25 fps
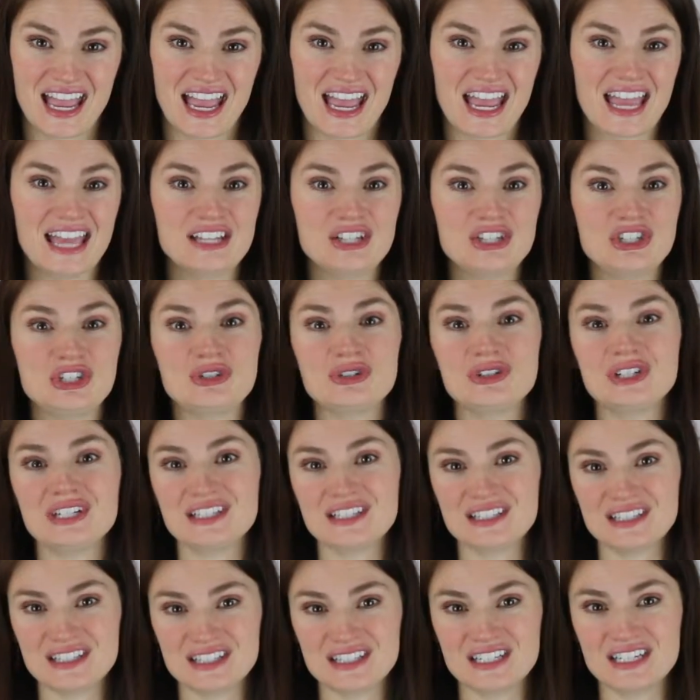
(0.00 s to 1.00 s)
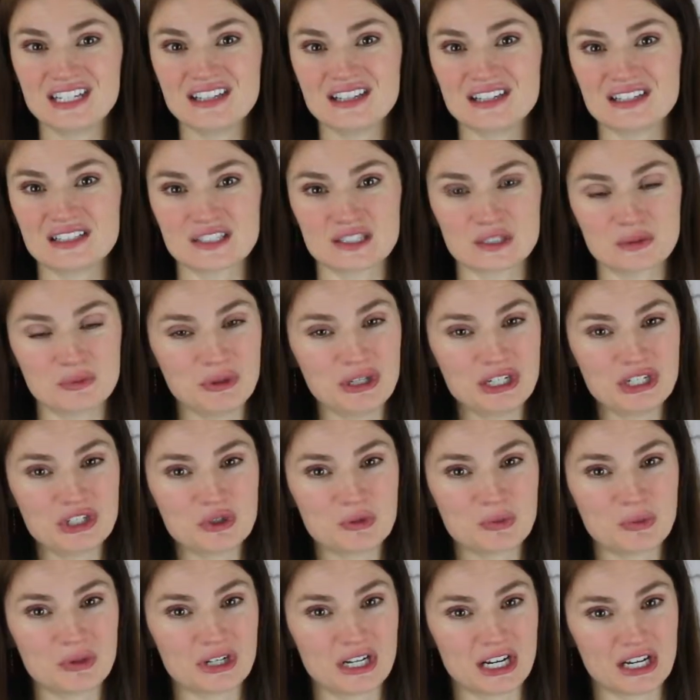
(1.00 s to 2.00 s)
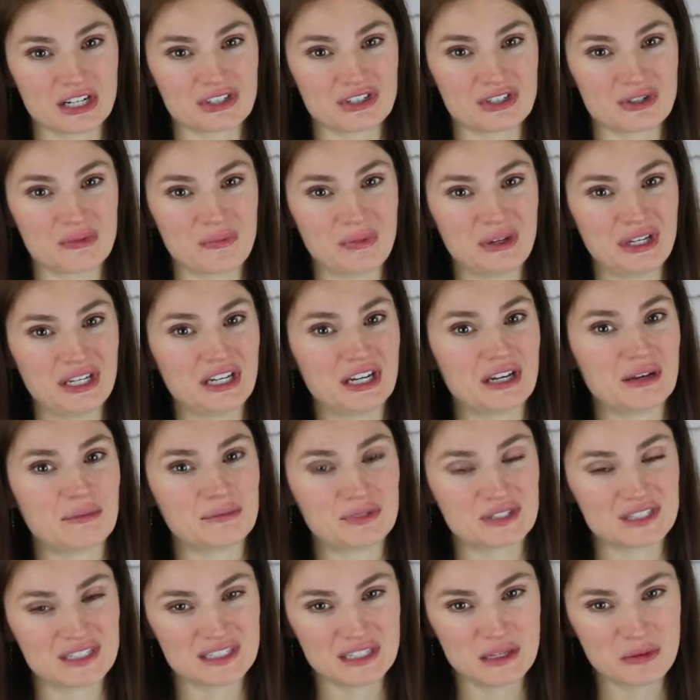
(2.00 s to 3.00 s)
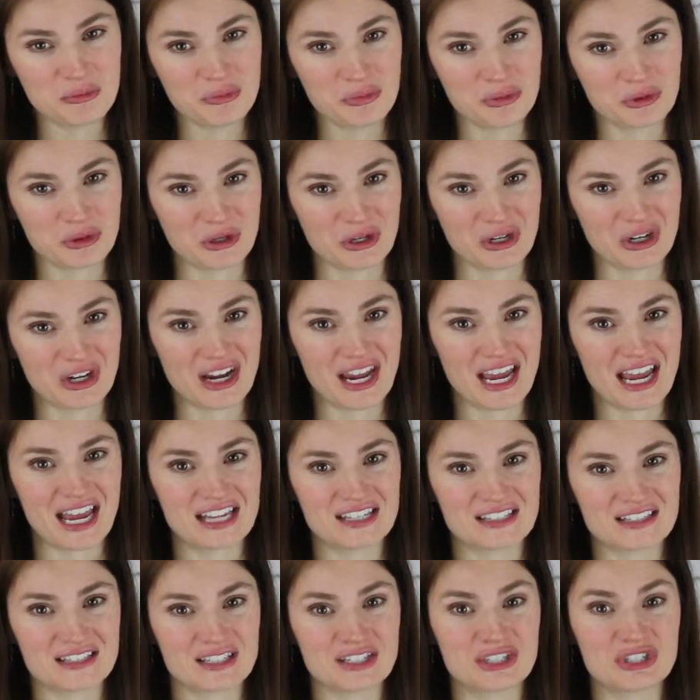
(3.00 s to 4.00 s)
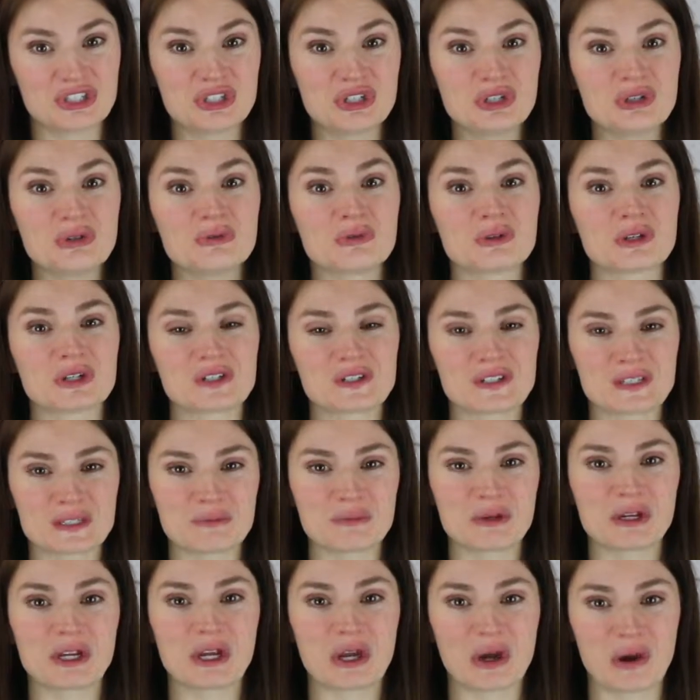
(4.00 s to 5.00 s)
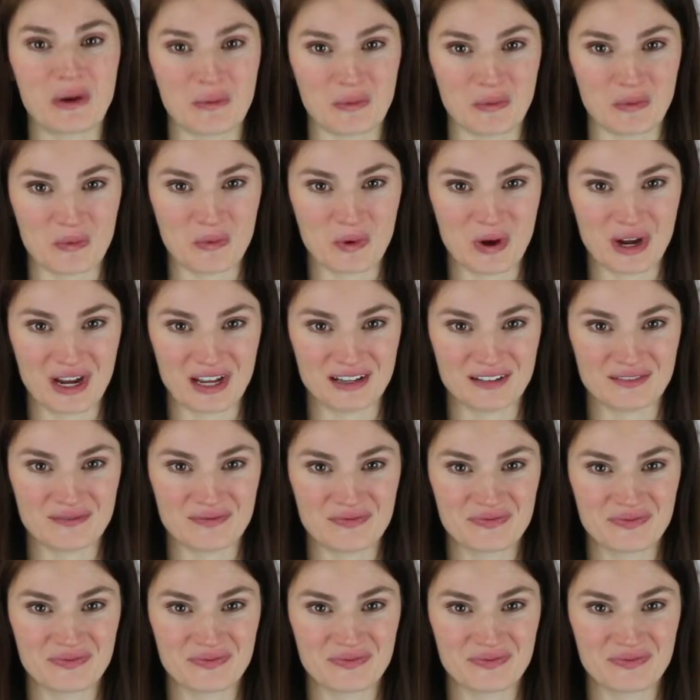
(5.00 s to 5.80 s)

And you can see that speech production becomes simpler as the 2 words become one.